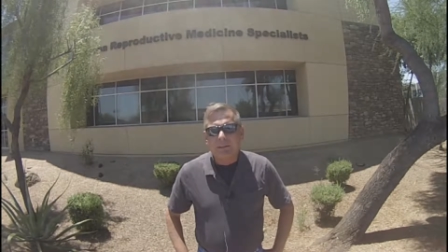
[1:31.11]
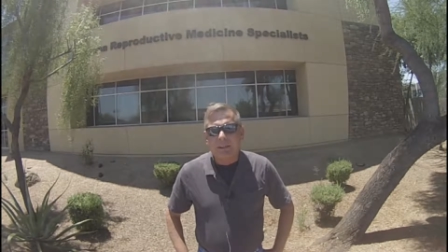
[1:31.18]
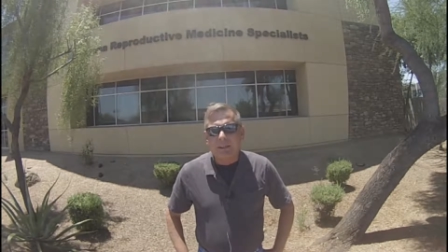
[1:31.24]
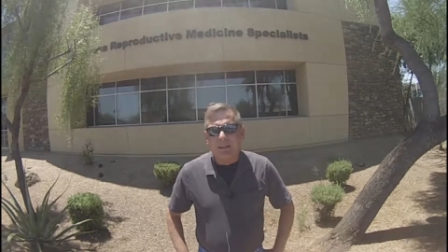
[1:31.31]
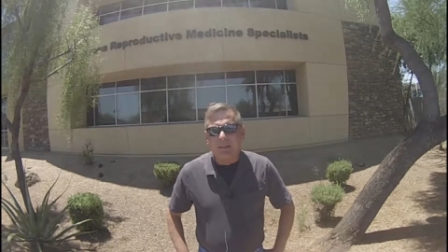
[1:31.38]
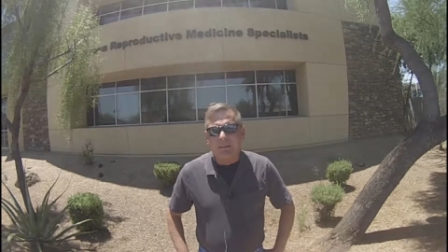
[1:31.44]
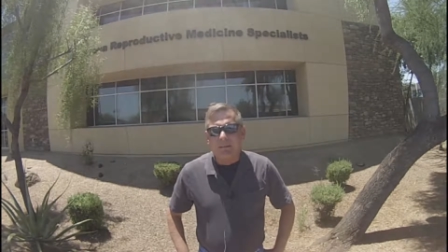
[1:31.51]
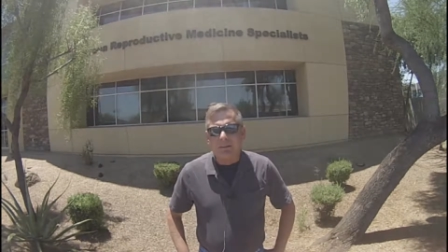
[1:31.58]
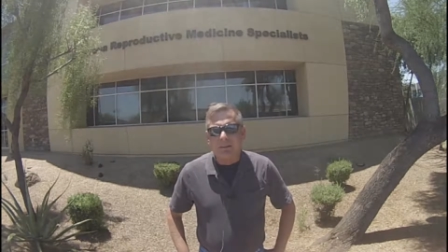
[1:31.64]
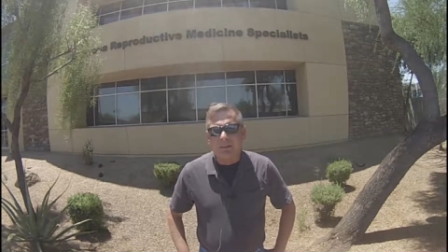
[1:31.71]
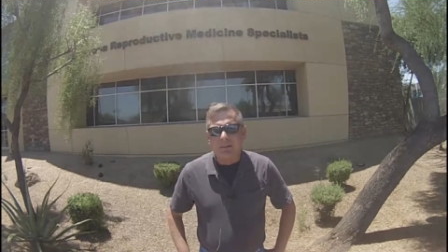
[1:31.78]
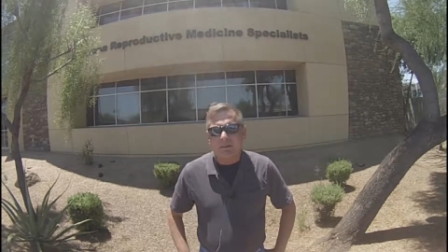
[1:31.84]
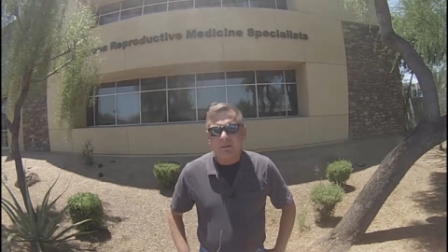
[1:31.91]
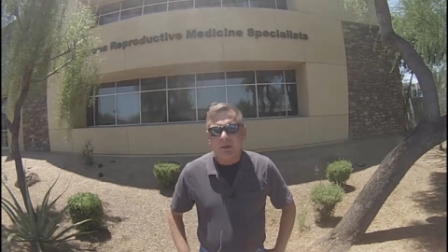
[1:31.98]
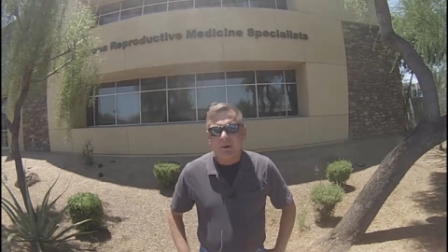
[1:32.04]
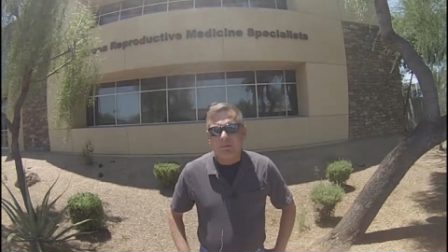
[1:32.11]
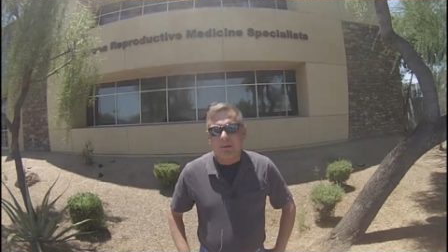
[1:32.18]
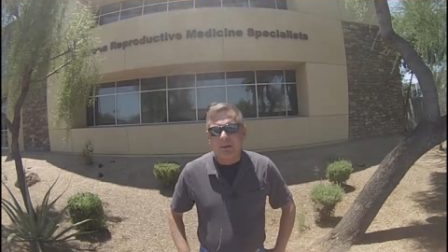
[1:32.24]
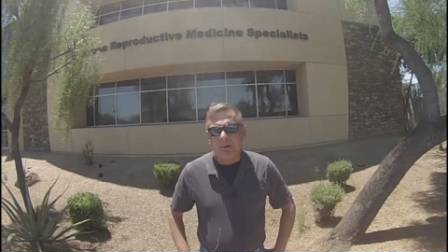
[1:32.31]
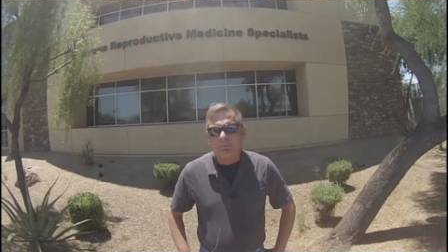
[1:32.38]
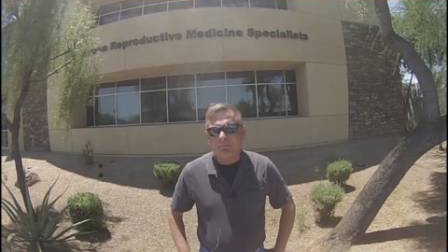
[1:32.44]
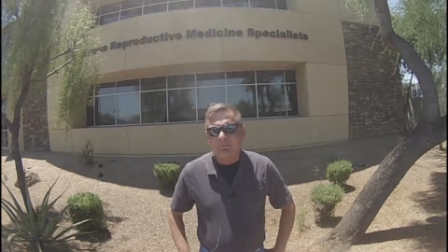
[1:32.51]
and show
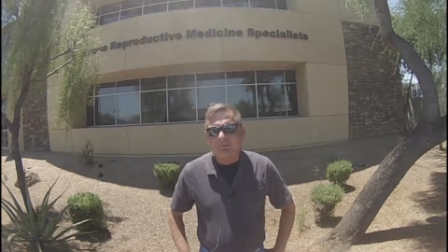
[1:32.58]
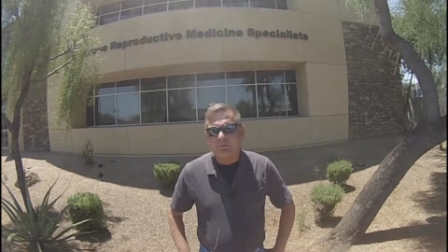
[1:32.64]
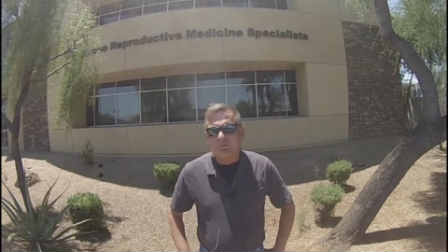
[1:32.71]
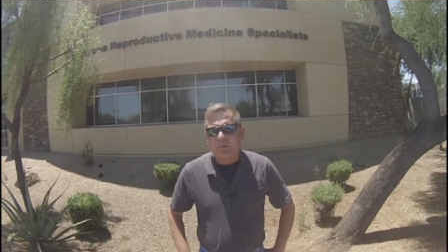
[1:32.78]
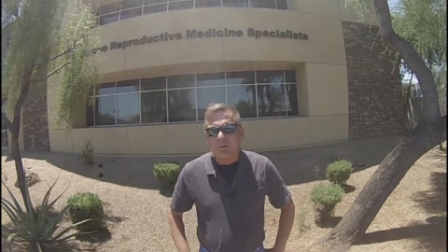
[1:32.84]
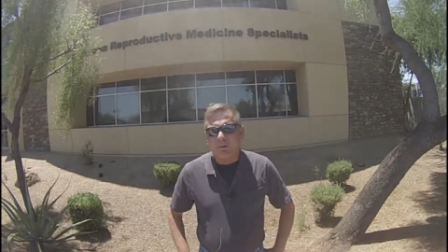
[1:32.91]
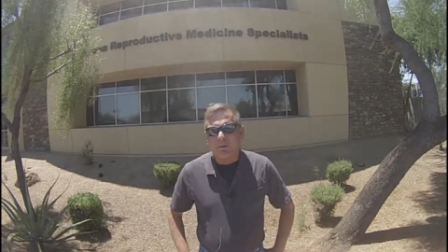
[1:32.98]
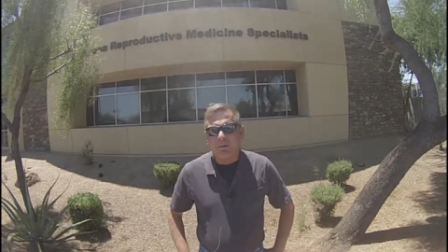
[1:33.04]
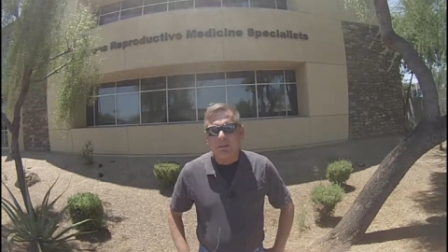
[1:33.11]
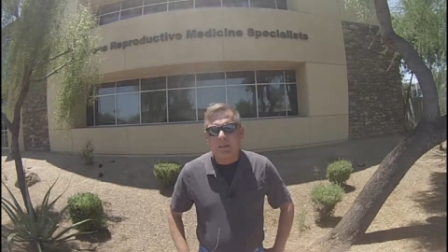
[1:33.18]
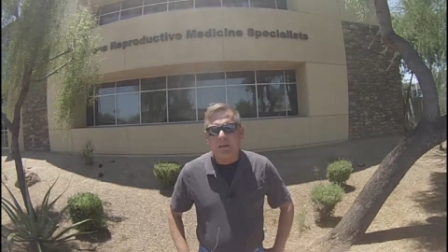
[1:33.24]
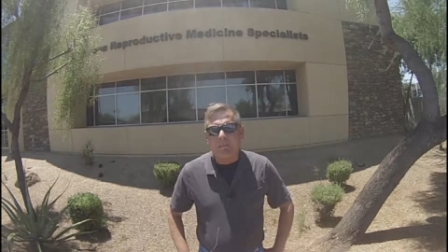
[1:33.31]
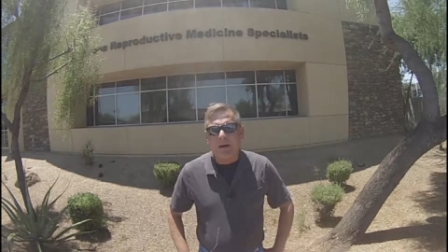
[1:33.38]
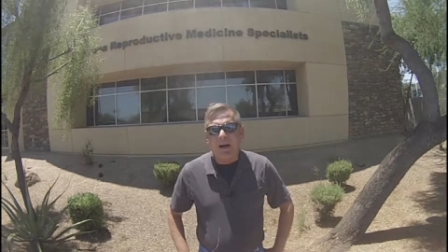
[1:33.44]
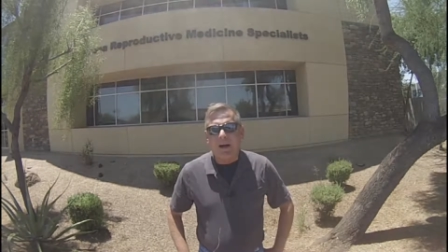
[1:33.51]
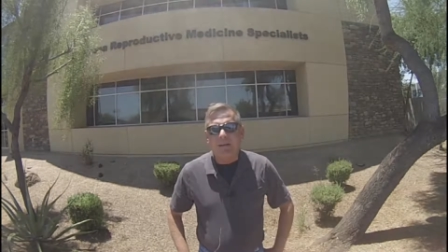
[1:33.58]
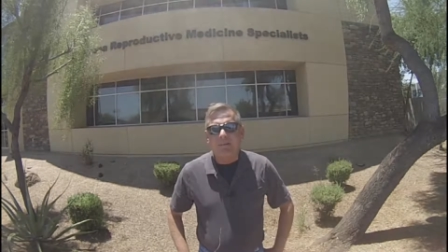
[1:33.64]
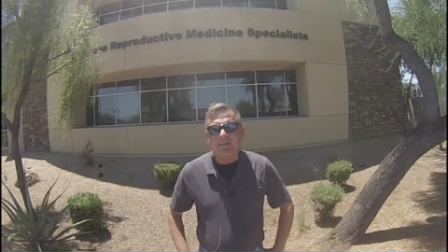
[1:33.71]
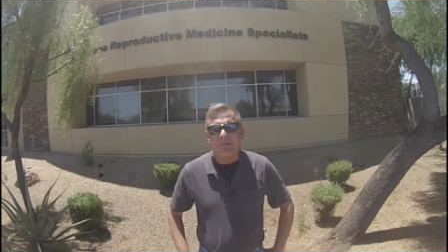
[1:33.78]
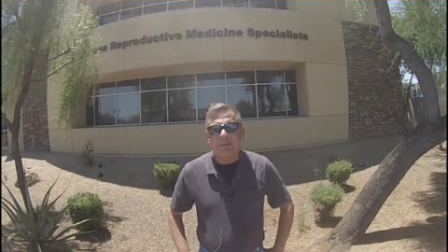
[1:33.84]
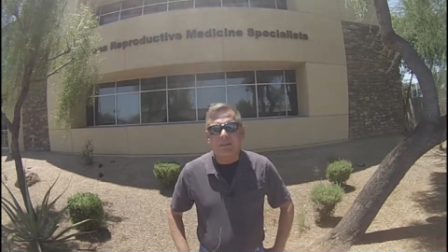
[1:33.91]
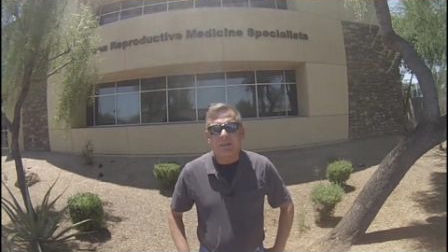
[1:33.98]
them for the
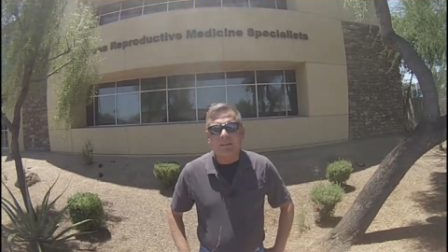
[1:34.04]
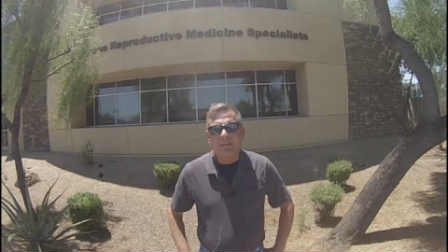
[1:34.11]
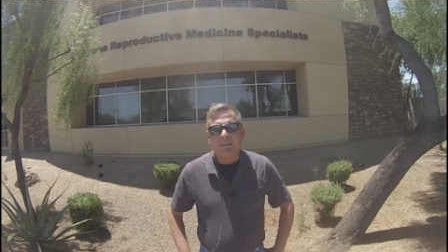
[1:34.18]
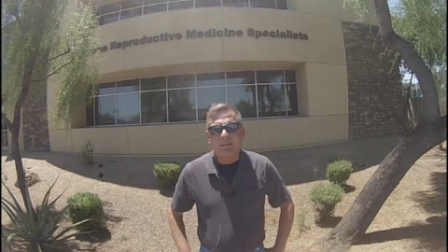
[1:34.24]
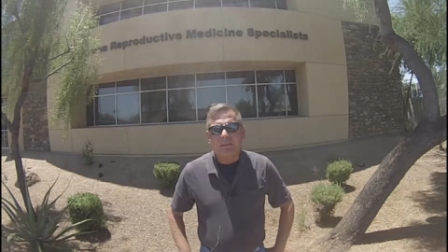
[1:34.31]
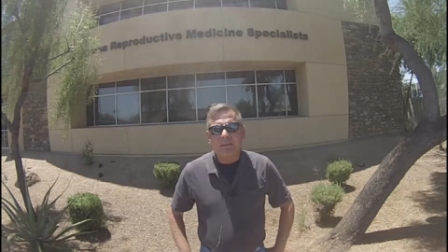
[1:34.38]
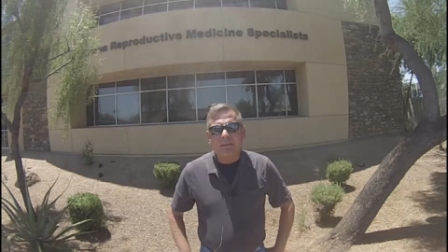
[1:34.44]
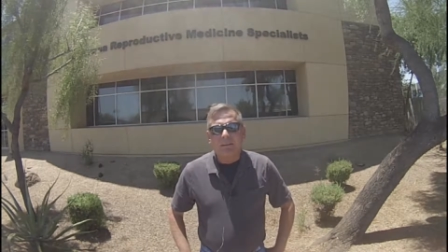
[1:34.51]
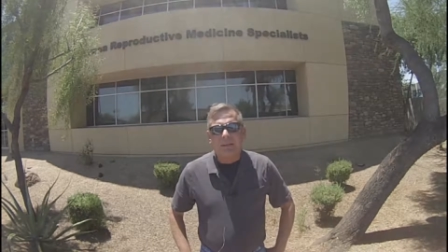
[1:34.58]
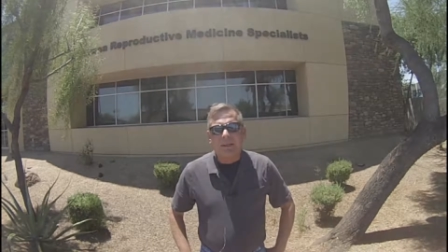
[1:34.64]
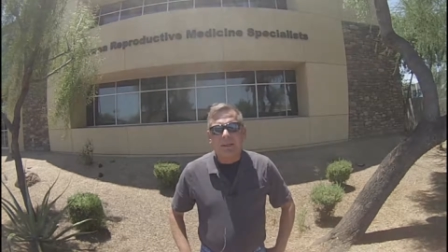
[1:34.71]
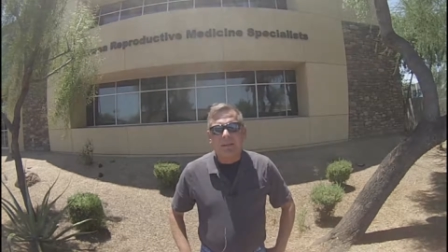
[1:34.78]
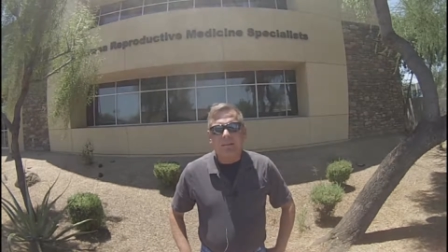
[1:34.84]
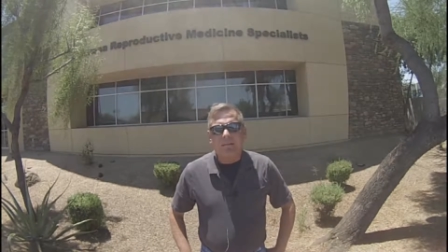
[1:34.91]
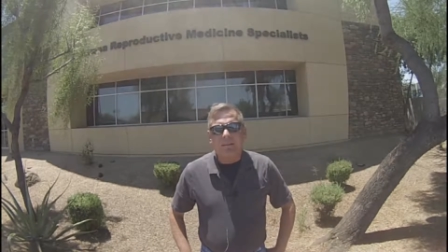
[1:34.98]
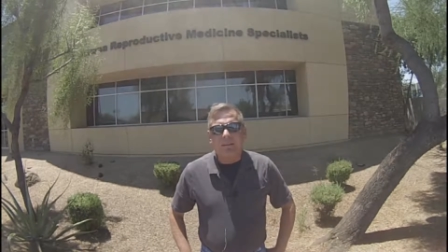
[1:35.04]
hypocrisy that